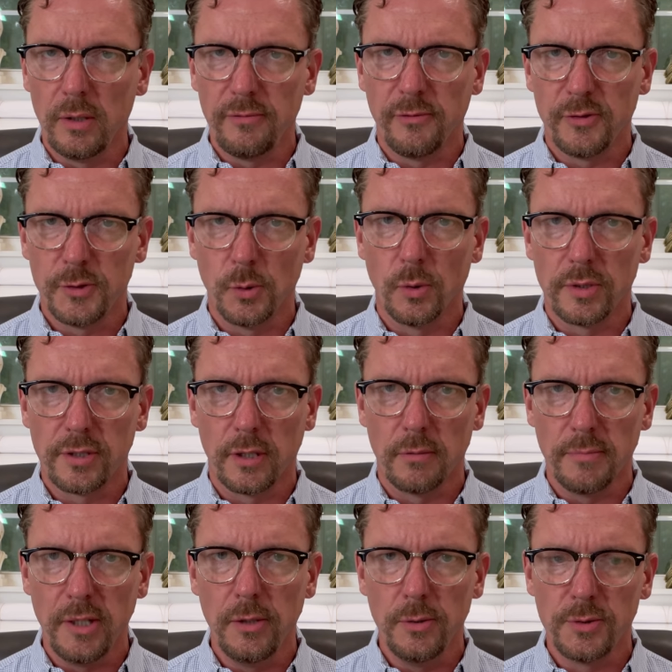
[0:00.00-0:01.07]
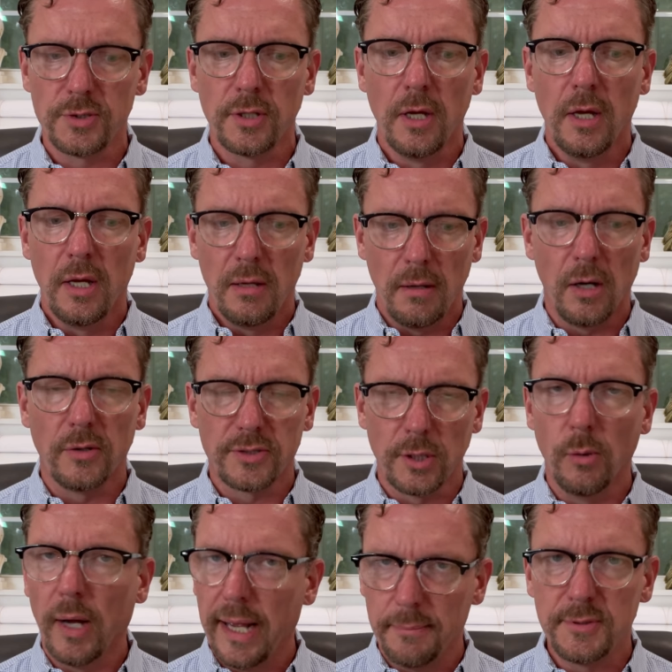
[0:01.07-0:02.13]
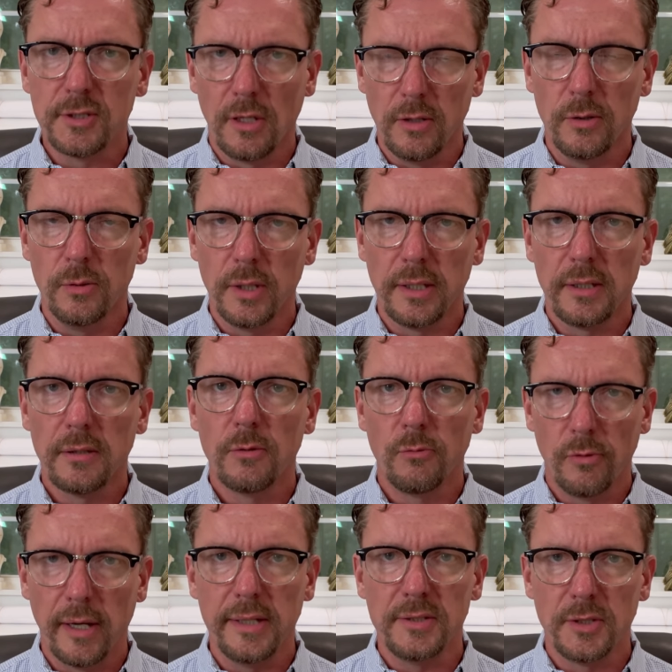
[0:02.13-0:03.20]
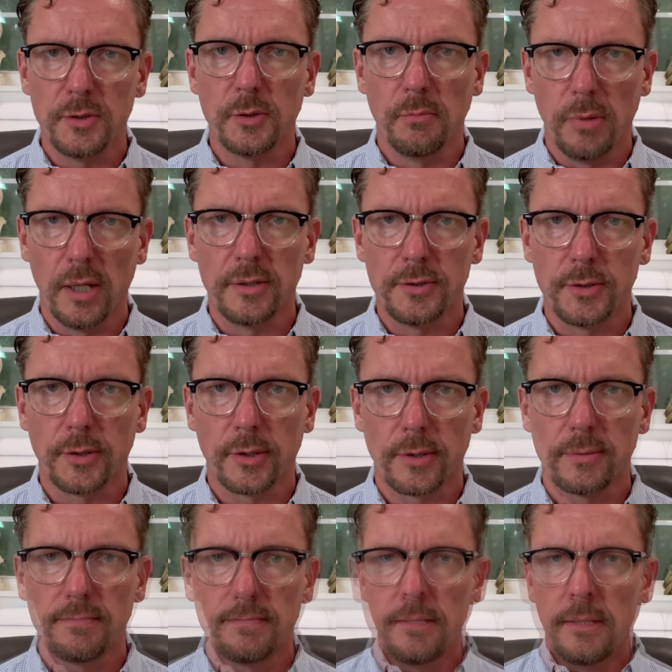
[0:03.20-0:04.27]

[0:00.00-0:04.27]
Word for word: for short-term use, also absolutely raises your blood sugar.